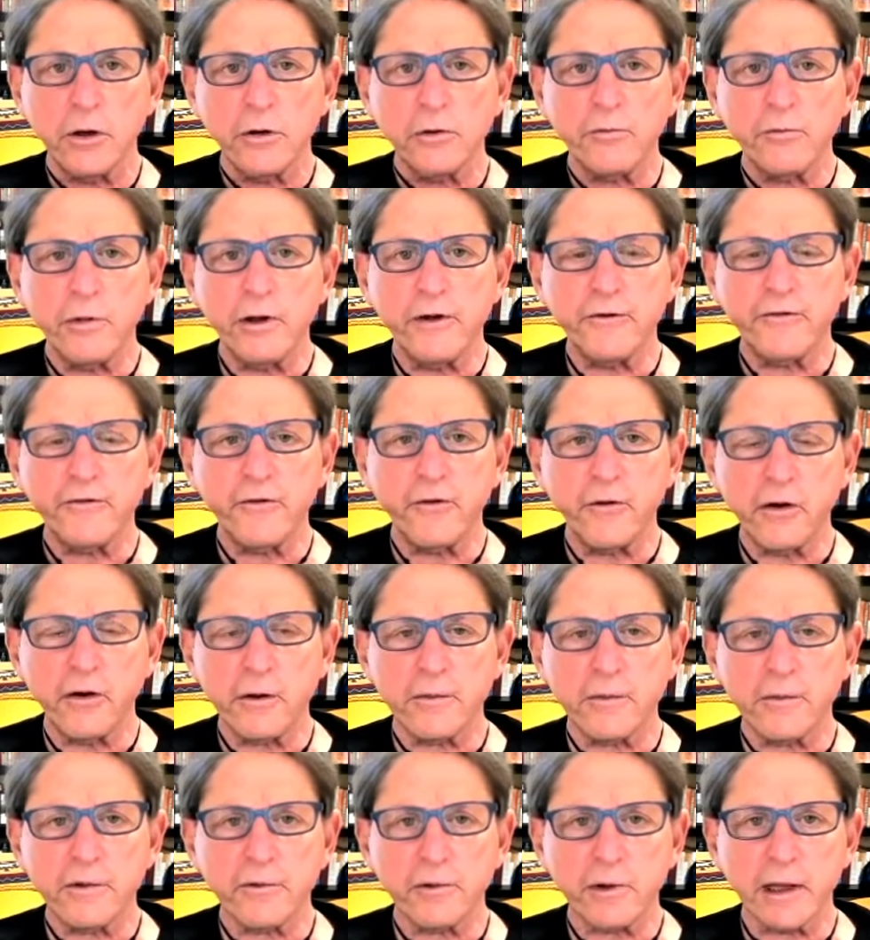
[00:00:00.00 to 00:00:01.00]
we
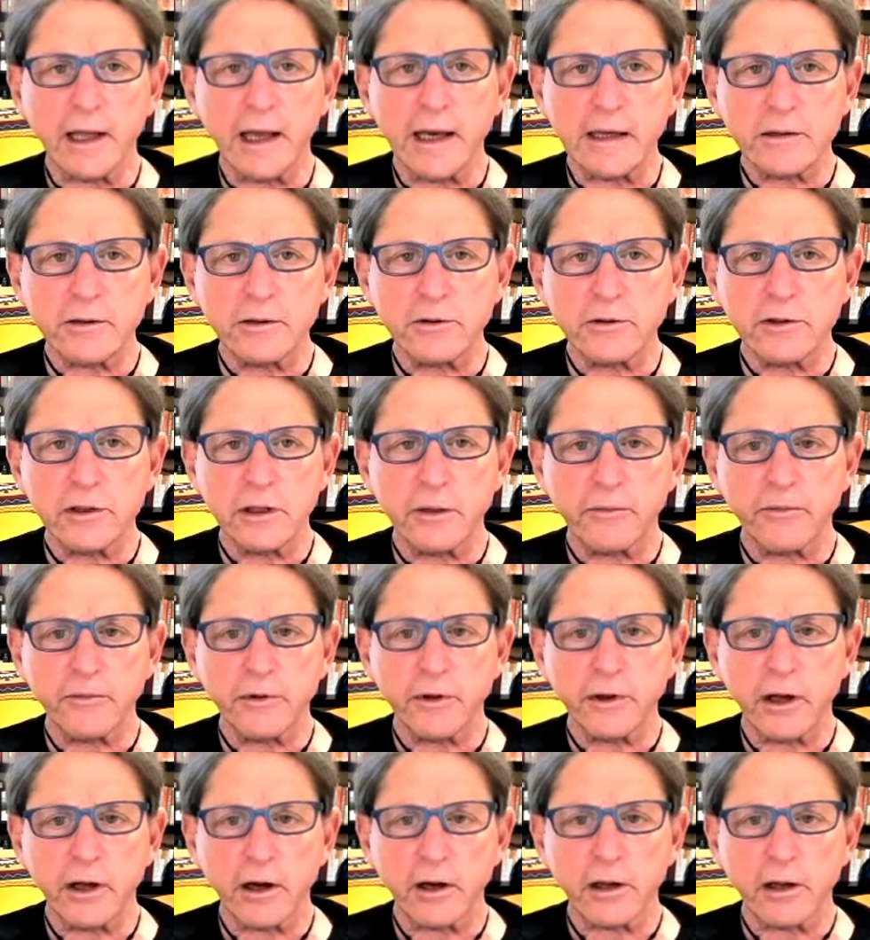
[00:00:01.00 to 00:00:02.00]
form the relationship with
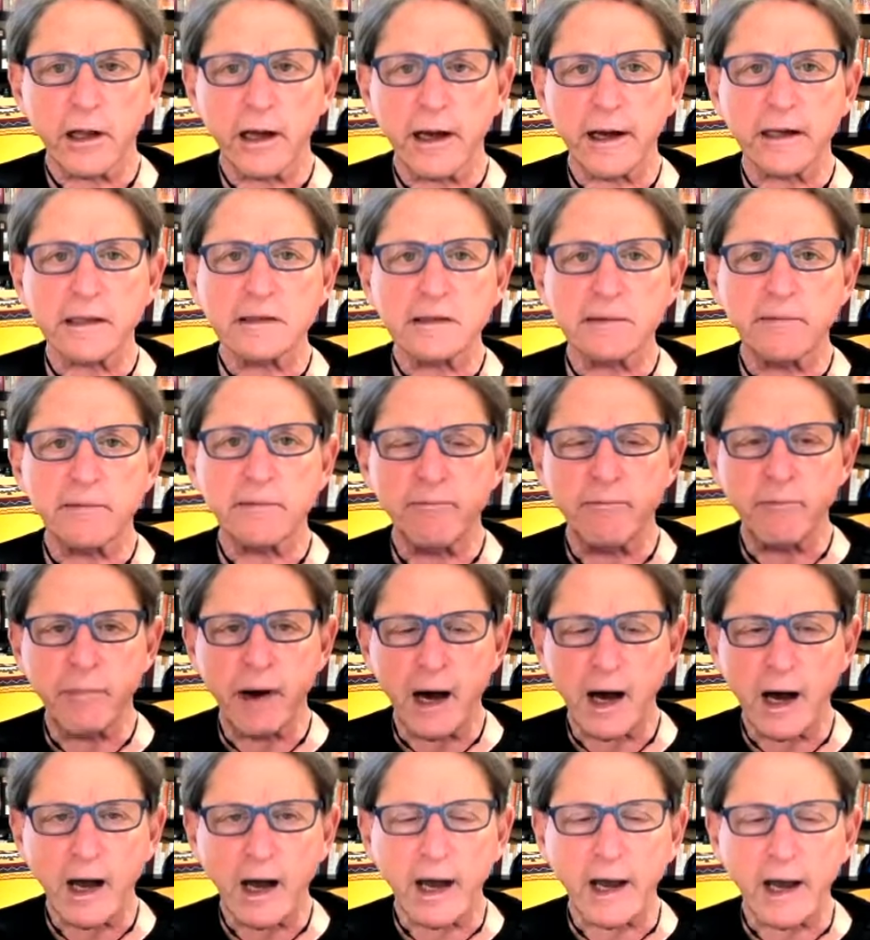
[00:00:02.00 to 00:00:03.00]
our clients
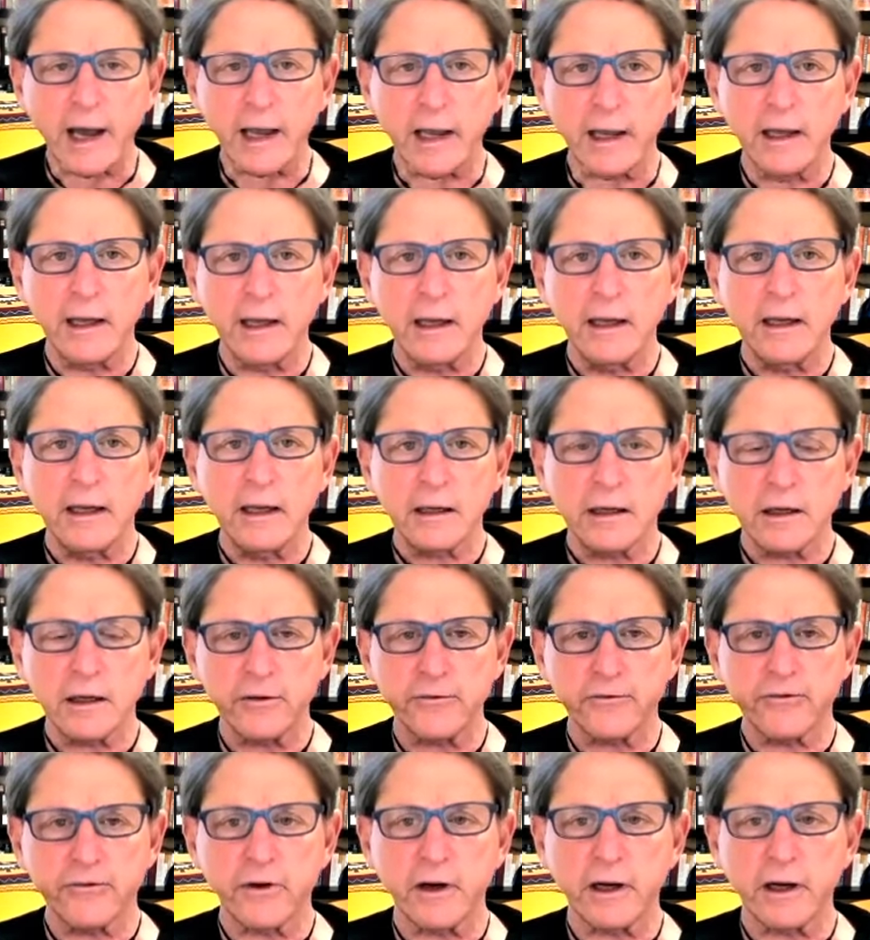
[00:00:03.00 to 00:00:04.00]
by
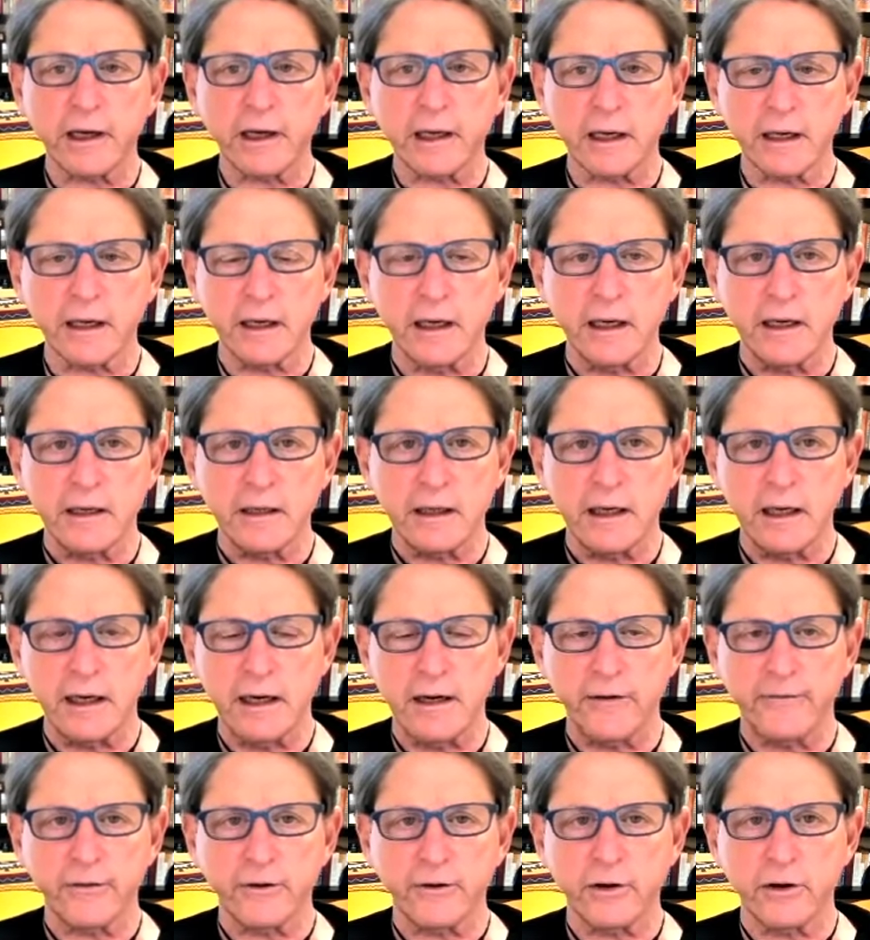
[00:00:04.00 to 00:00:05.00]
confronting the
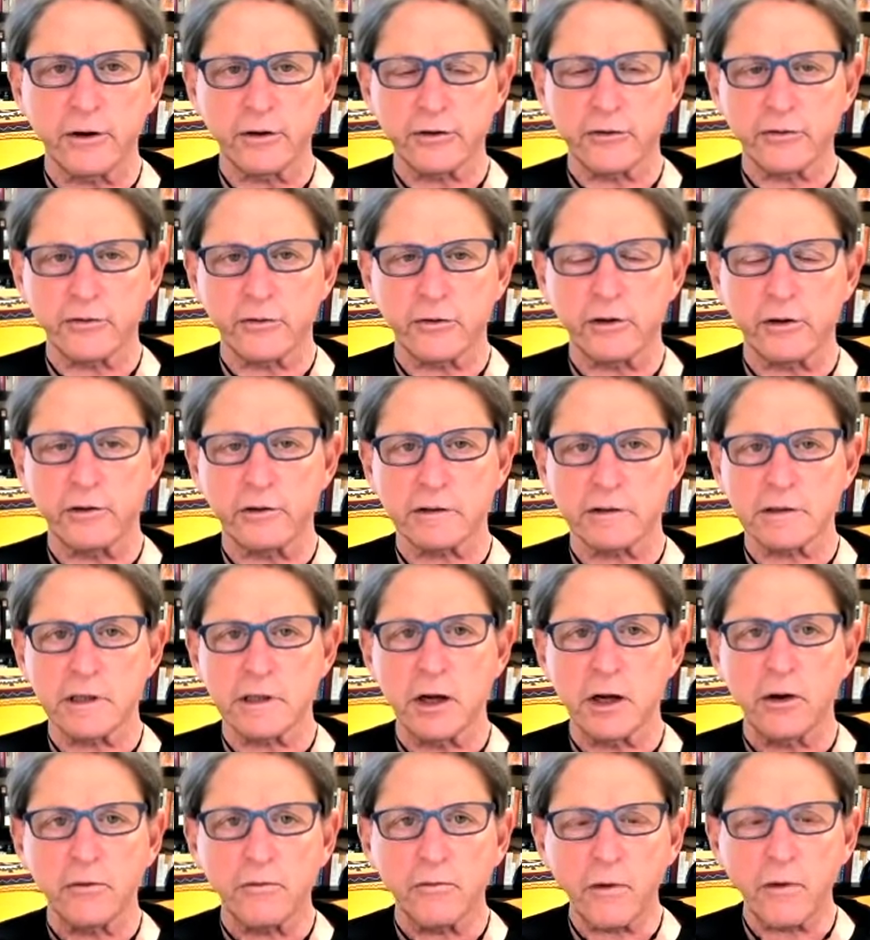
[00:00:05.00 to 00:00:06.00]
difficult truths
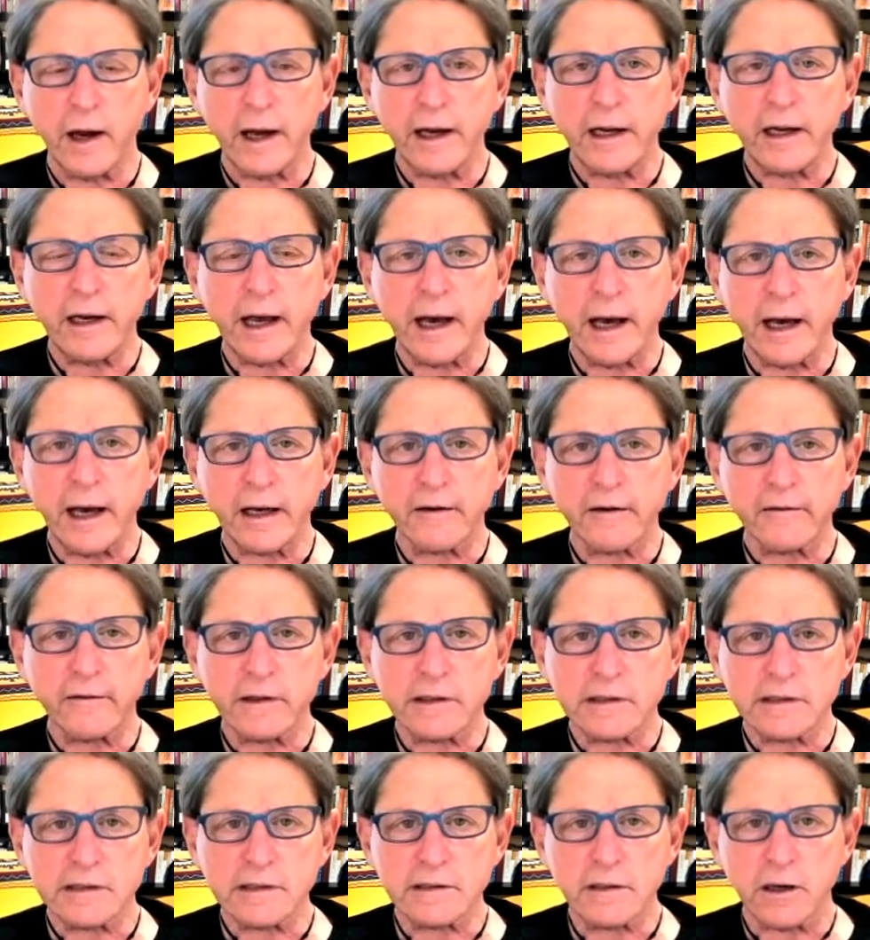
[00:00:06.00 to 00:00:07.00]
right out of the
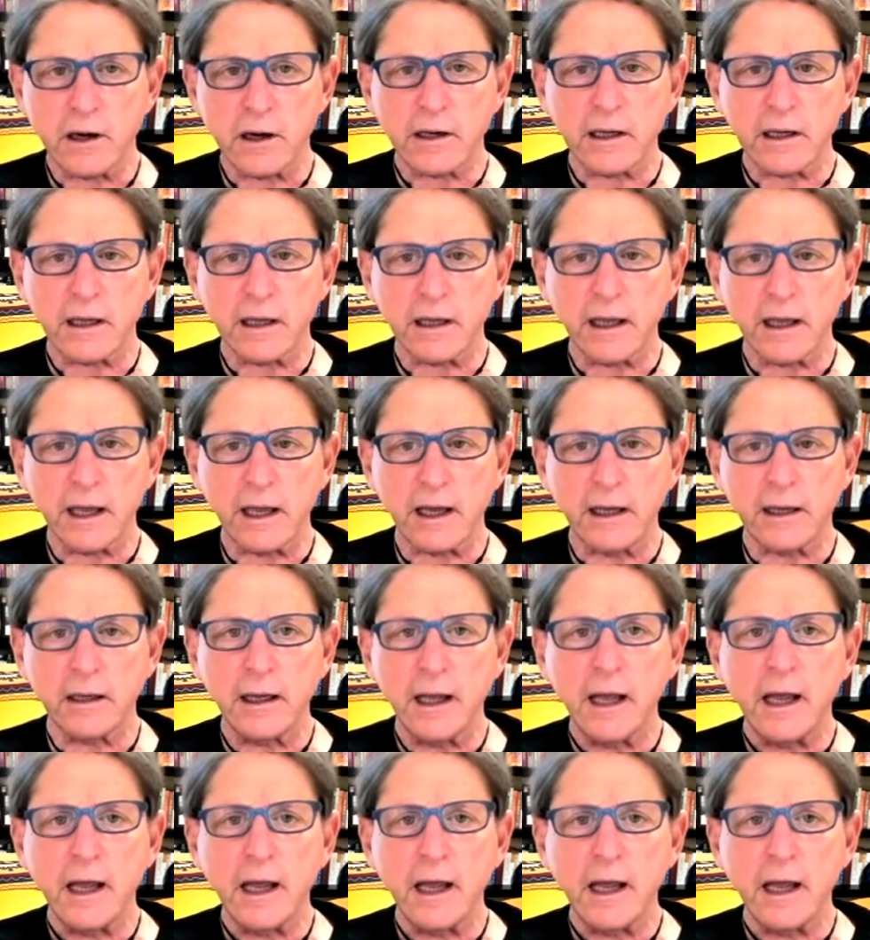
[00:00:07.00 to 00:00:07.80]
starting gate,